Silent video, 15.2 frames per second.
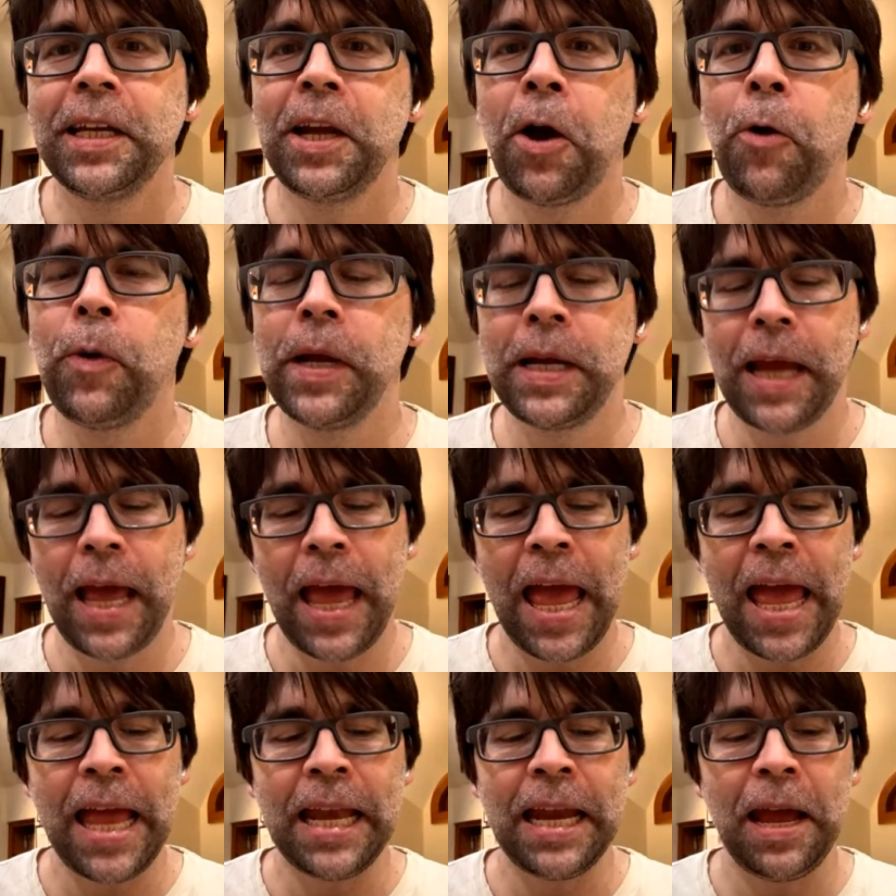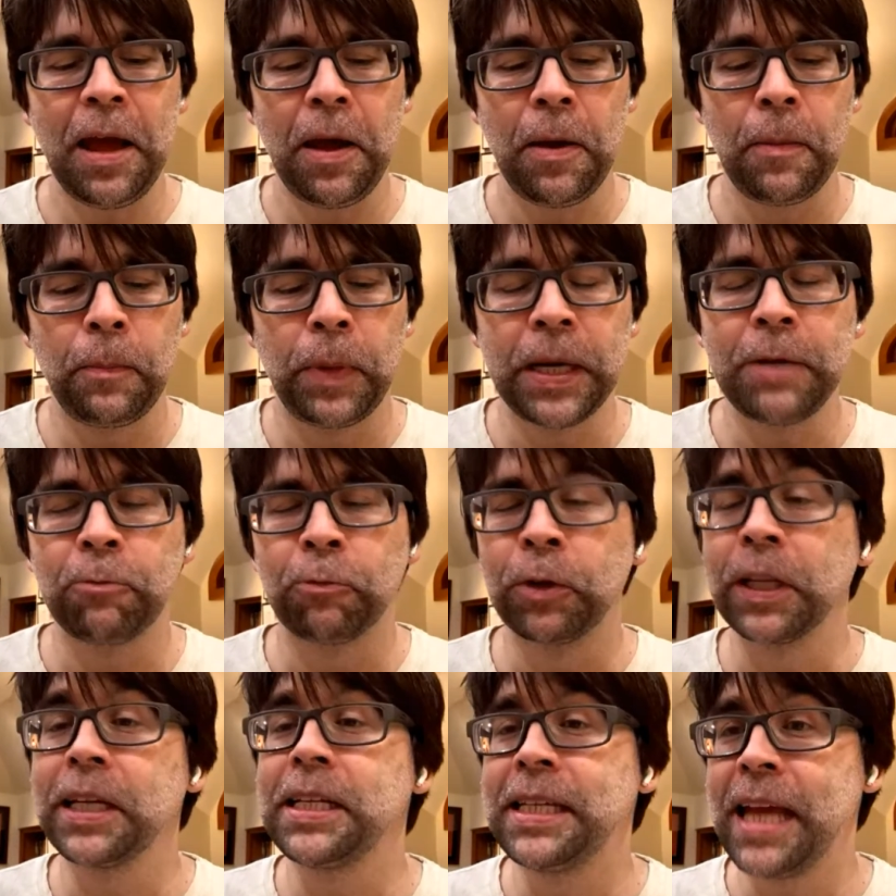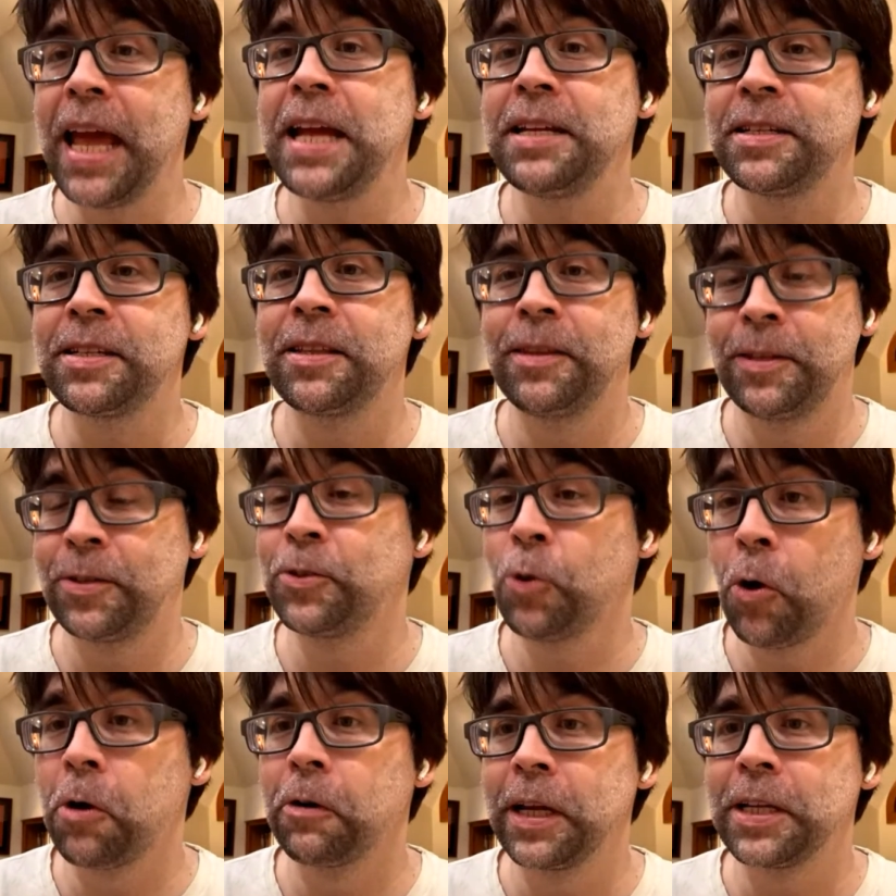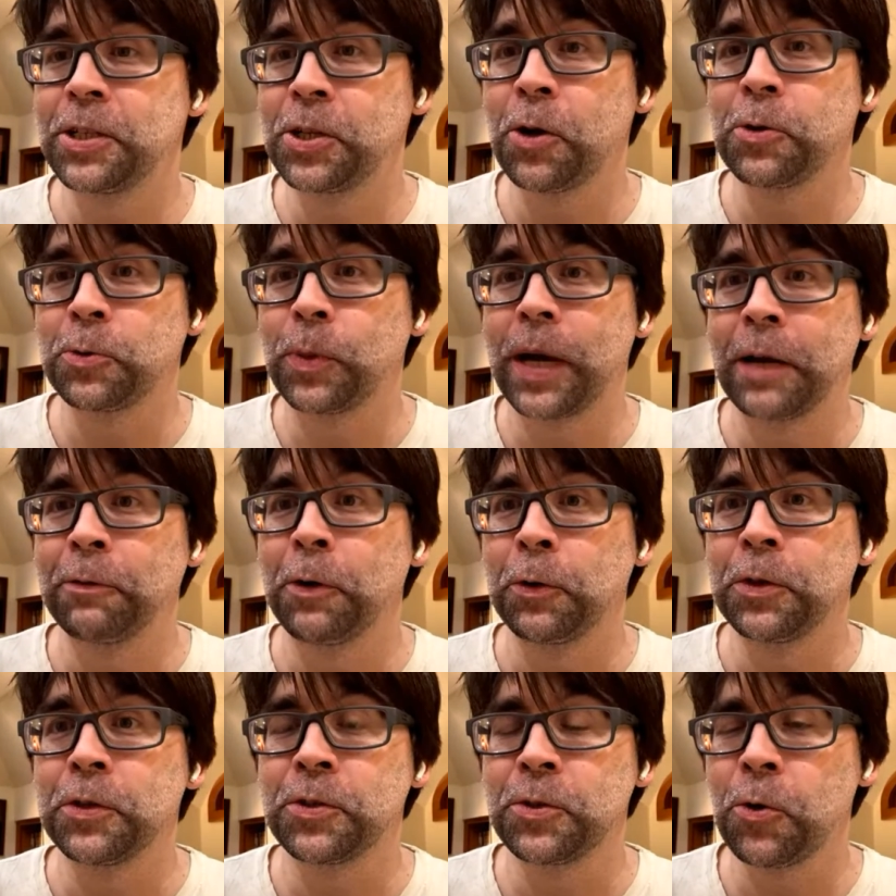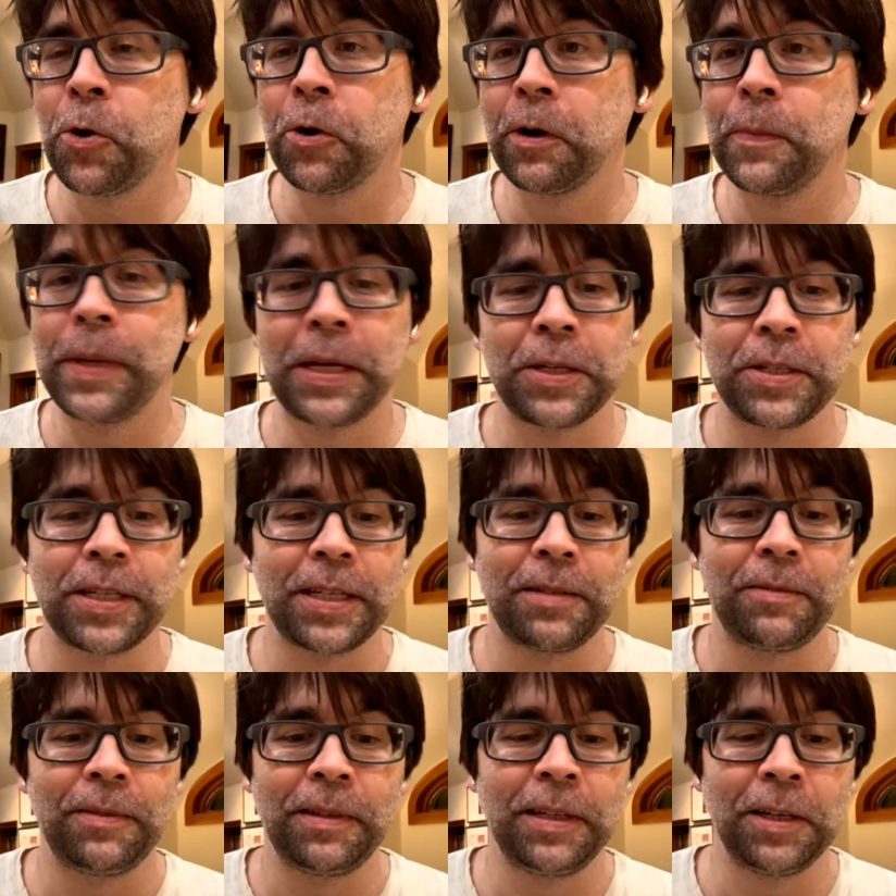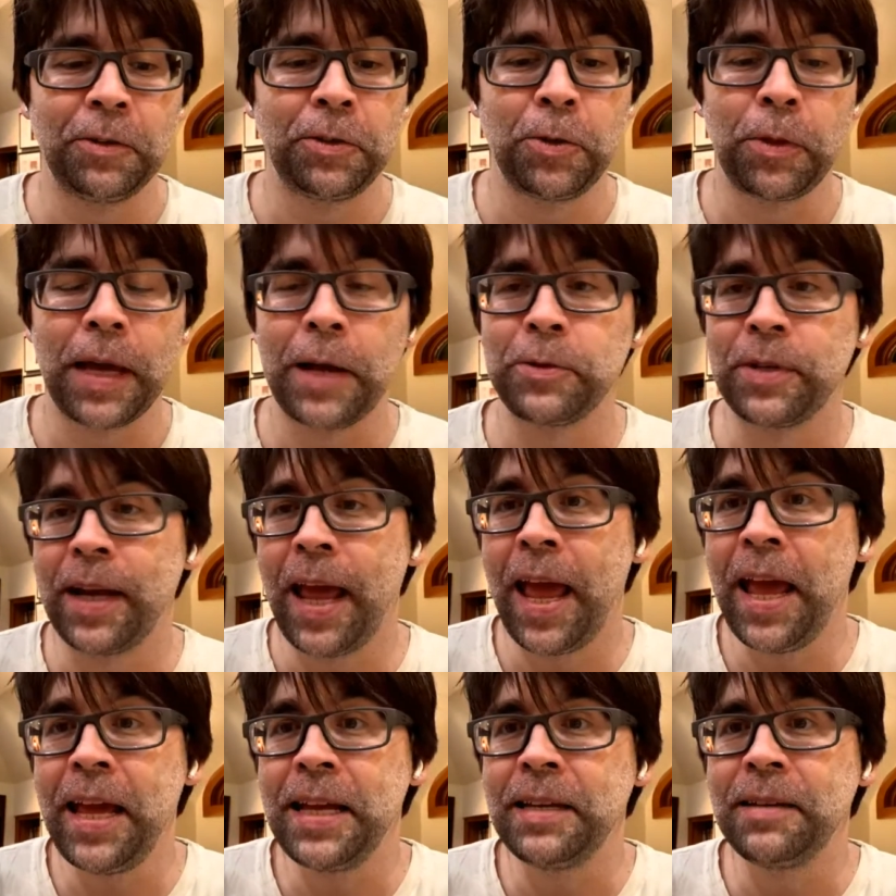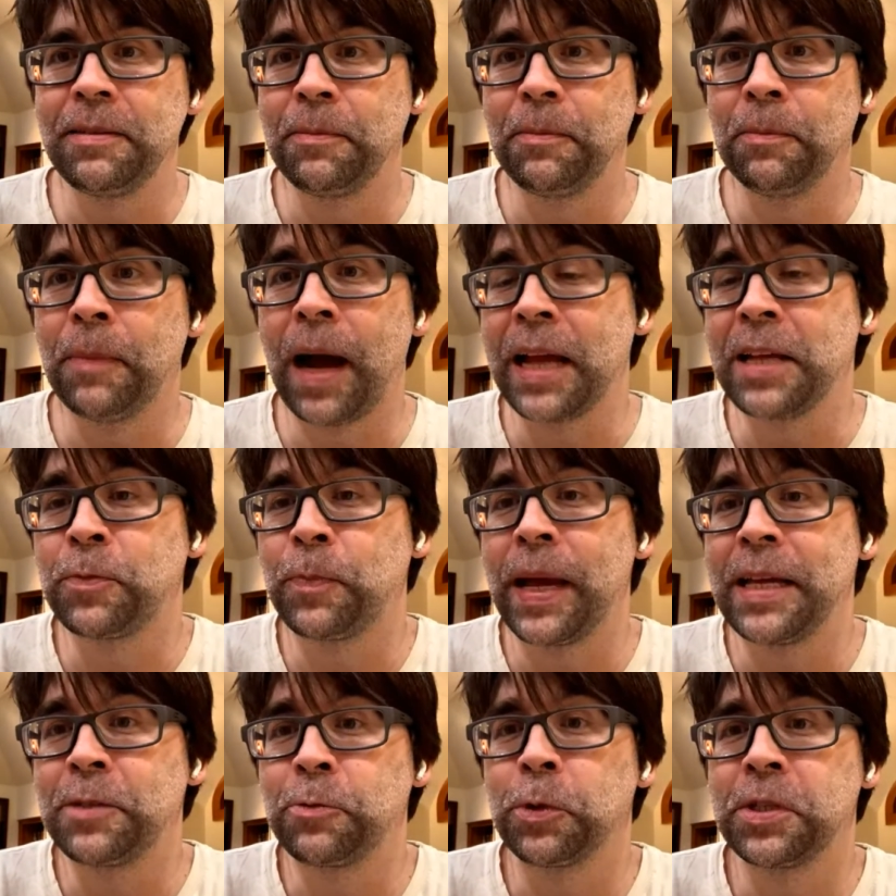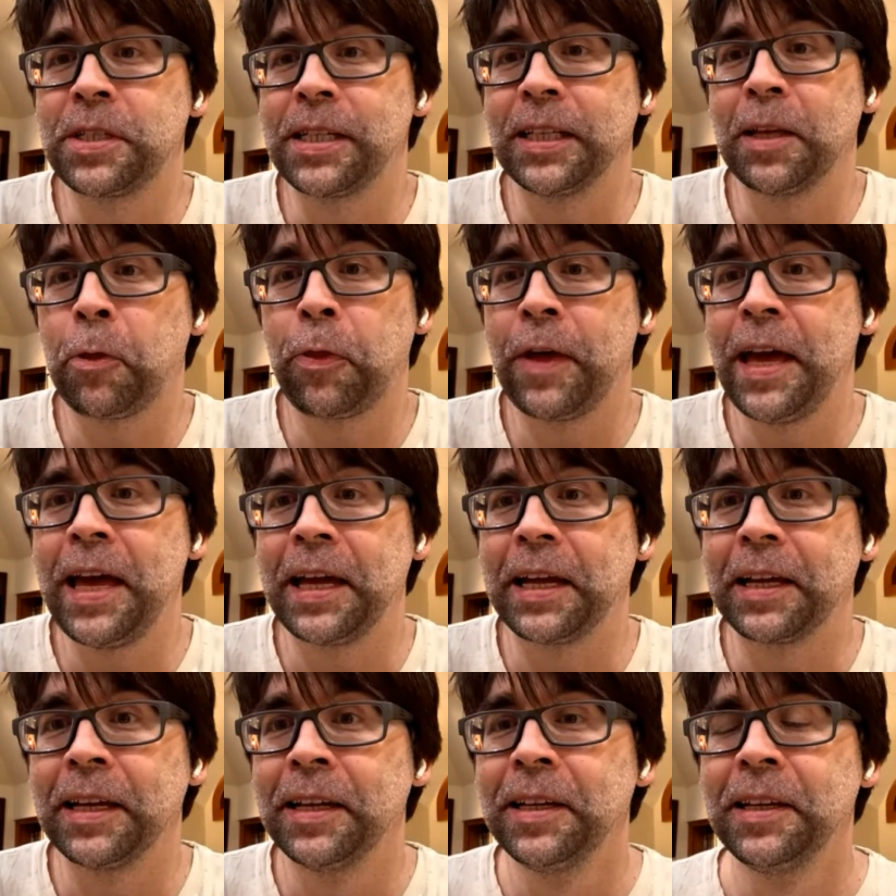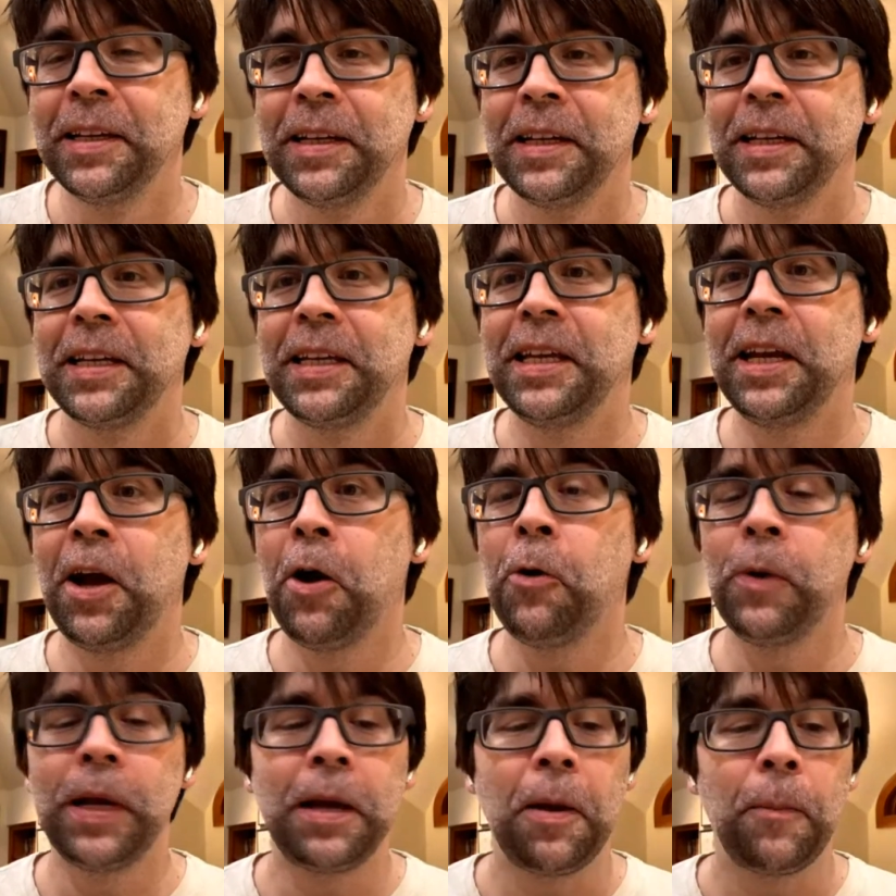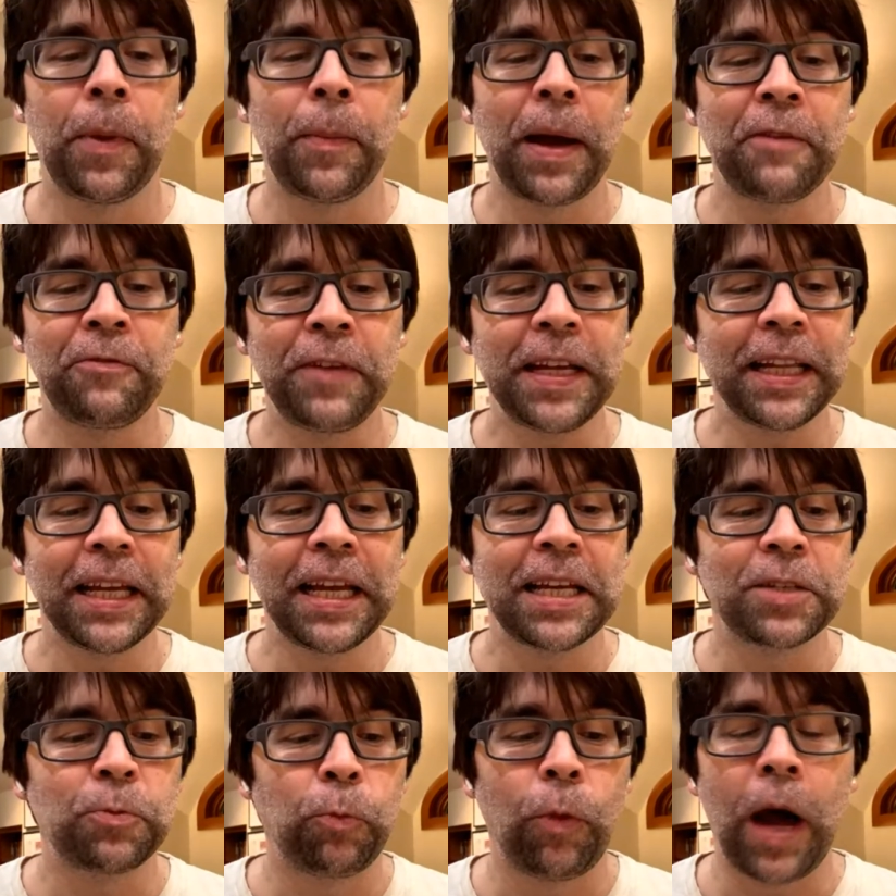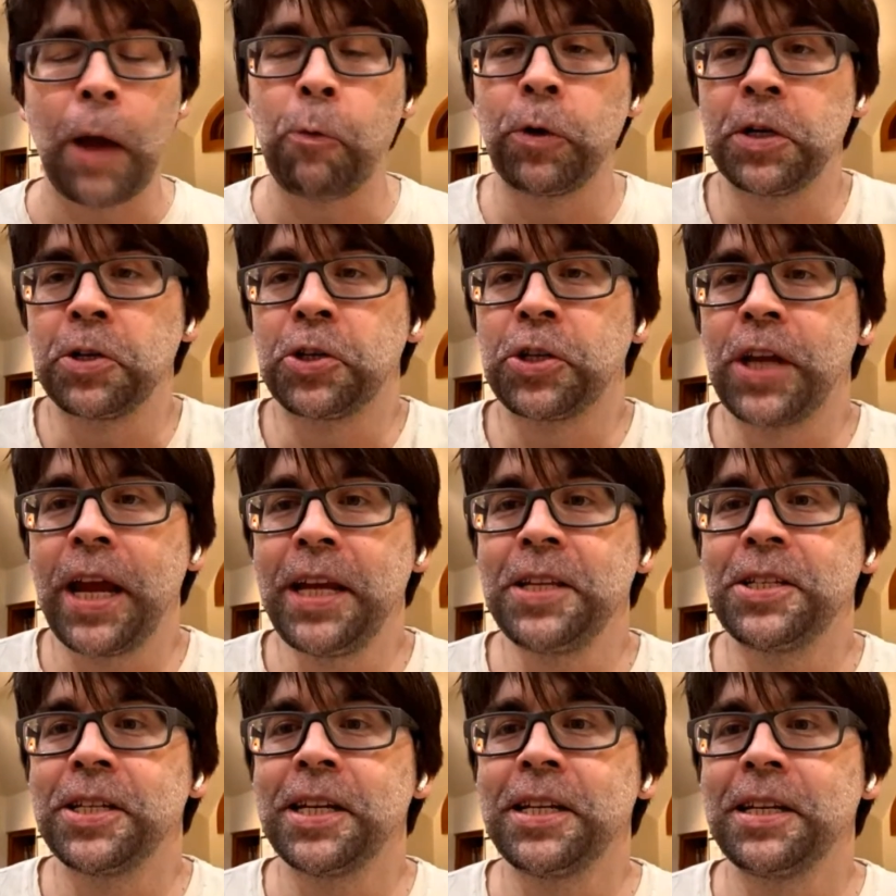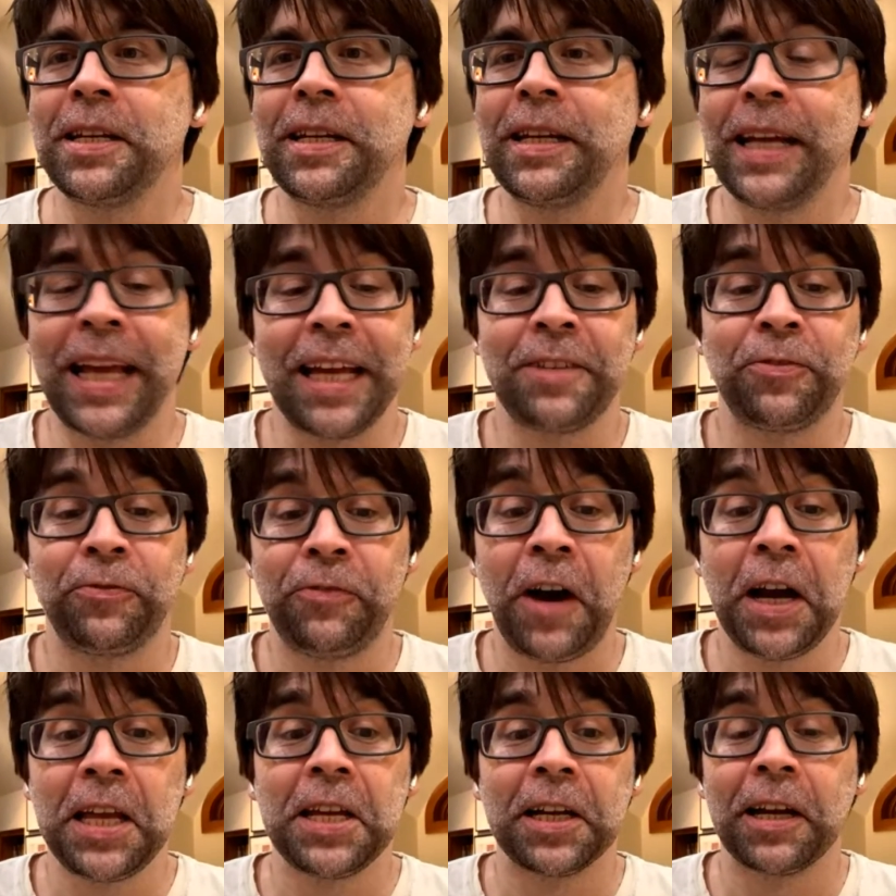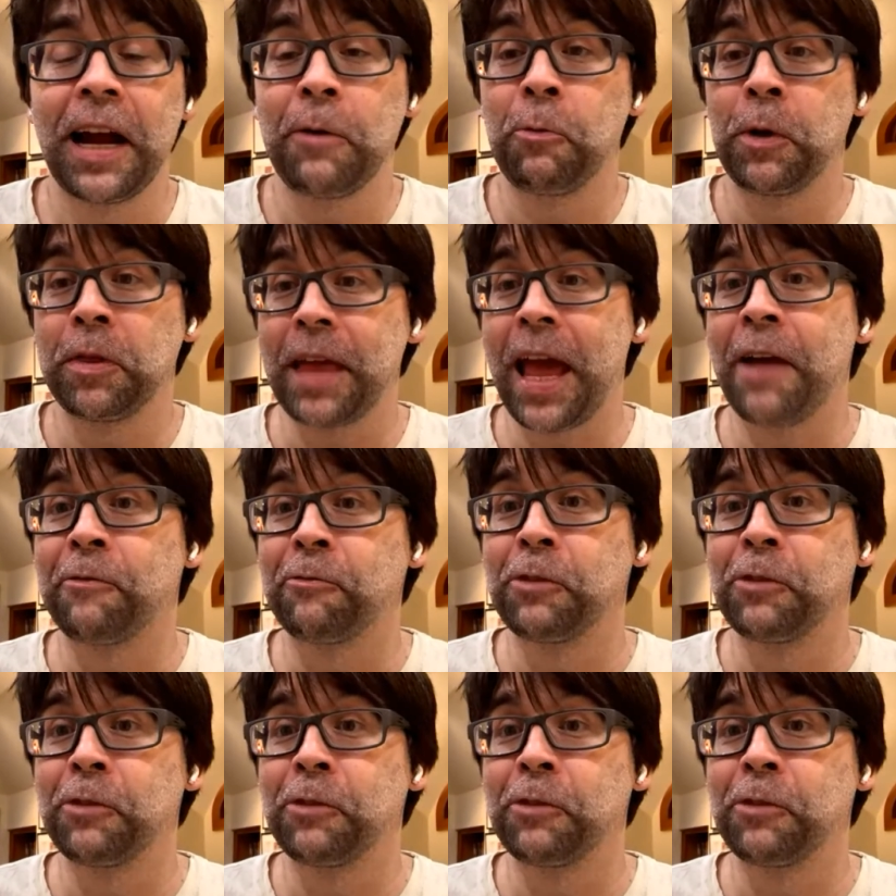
you know, and, and, but it really dates the story. It shows when I wrote the story because in, you know, 2008, mm MySpace was still a thing, you know, but my feeling is I wouldn't change it it gets funnier with